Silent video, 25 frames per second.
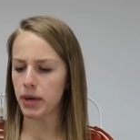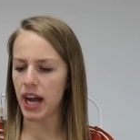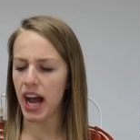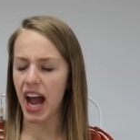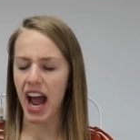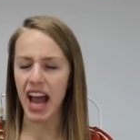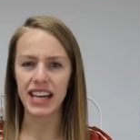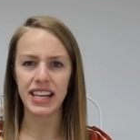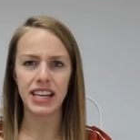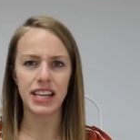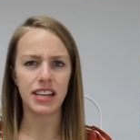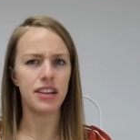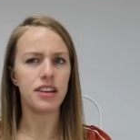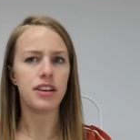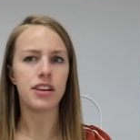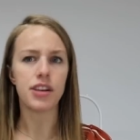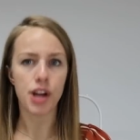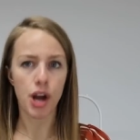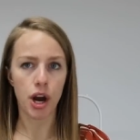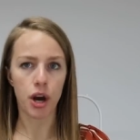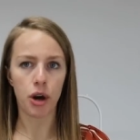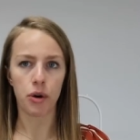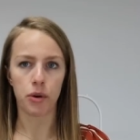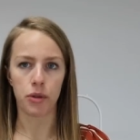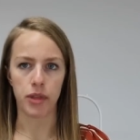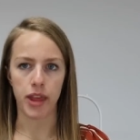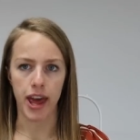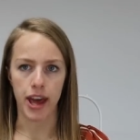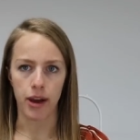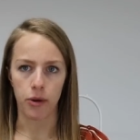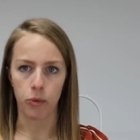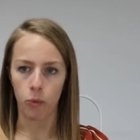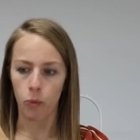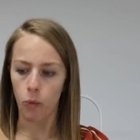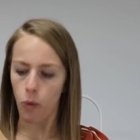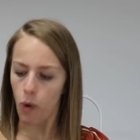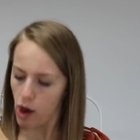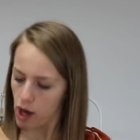But I didn't know
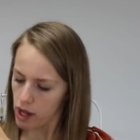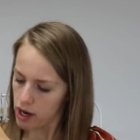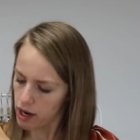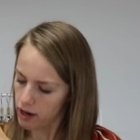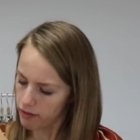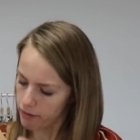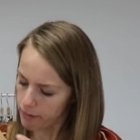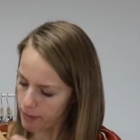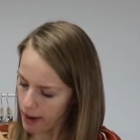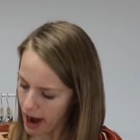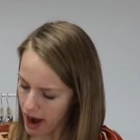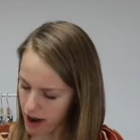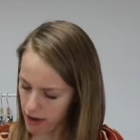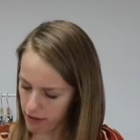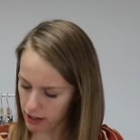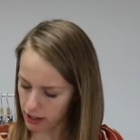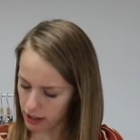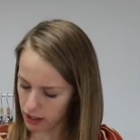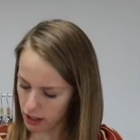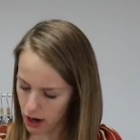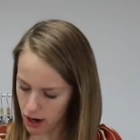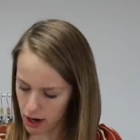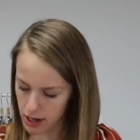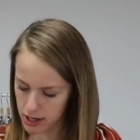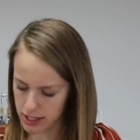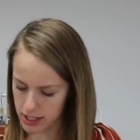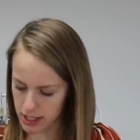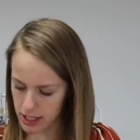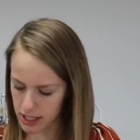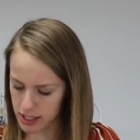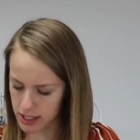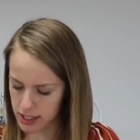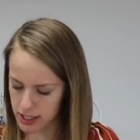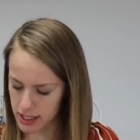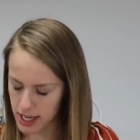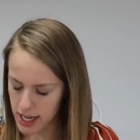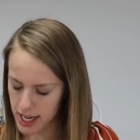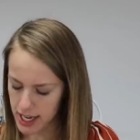that one of Byron
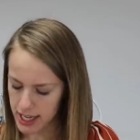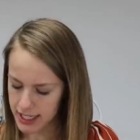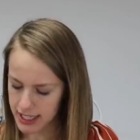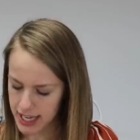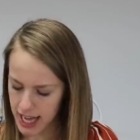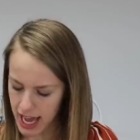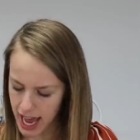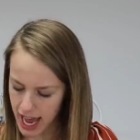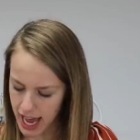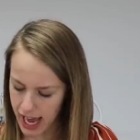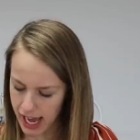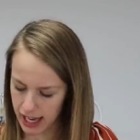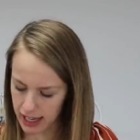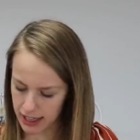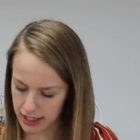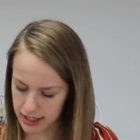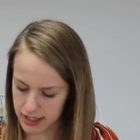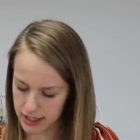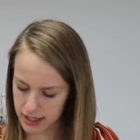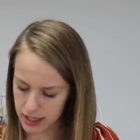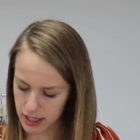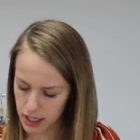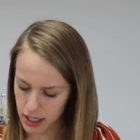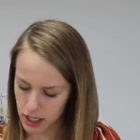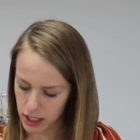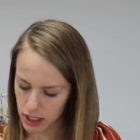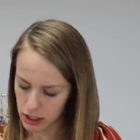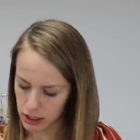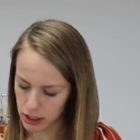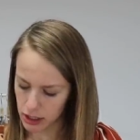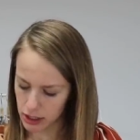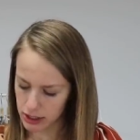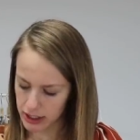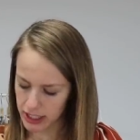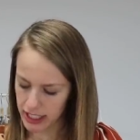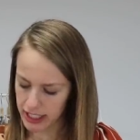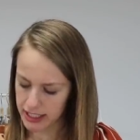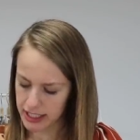Lars's tags
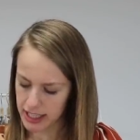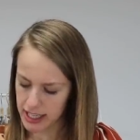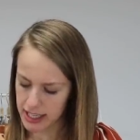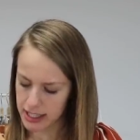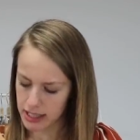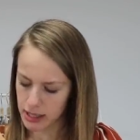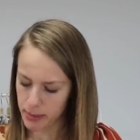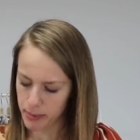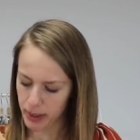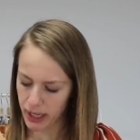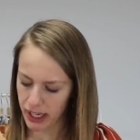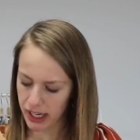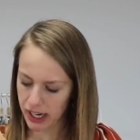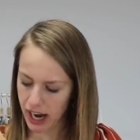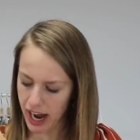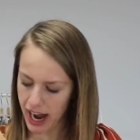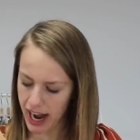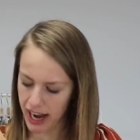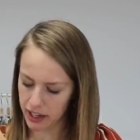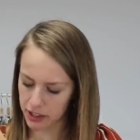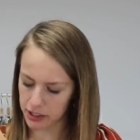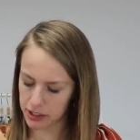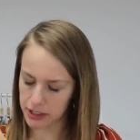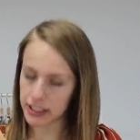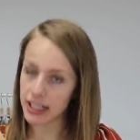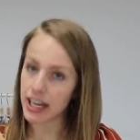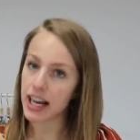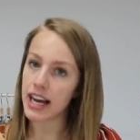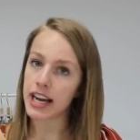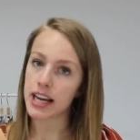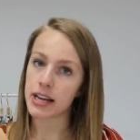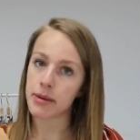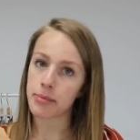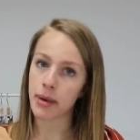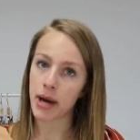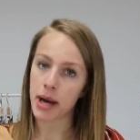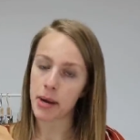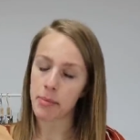look like this, the Beguile
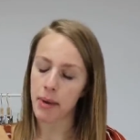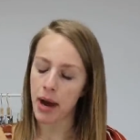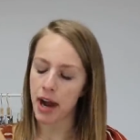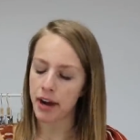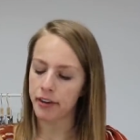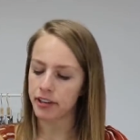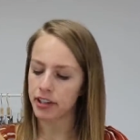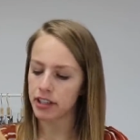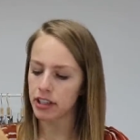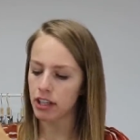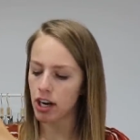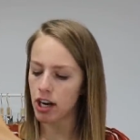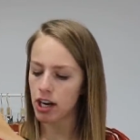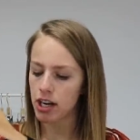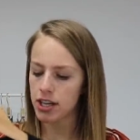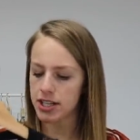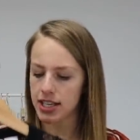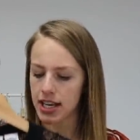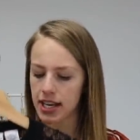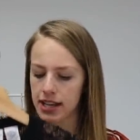line by Byron Lars.